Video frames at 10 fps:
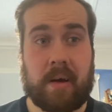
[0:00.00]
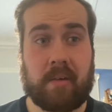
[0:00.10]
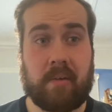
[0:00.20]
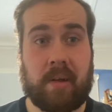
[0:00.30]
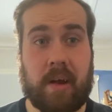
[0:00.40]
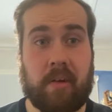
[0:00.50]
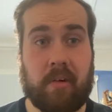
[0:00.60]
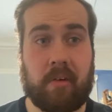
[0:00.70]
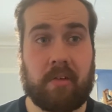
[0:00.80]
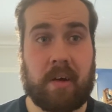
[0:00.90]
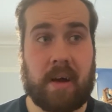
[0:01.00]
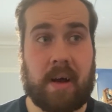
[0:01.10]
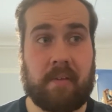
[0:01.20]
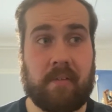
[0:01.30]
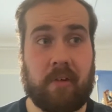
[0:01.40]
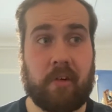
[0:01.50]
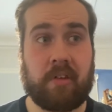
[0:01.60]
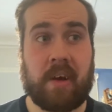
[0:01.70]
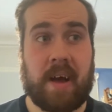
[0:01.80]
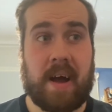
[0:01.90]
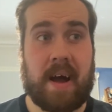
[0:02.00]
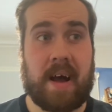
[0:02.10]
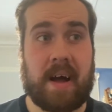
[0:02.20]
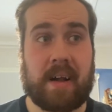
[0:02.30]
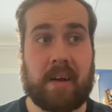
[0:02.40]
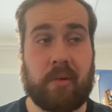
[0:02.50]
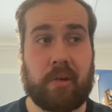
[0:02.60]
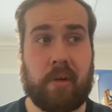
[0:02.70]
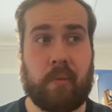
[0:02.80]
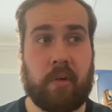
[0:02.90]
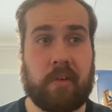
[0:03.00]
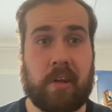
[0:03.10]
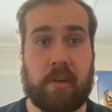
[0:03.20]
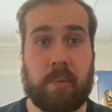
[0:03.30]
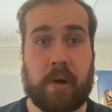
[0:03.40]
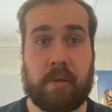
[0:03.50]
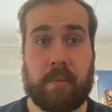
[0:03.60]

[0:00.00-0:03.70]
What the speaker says: some TikToks and vlogs, and I was going to watch Disney Plus,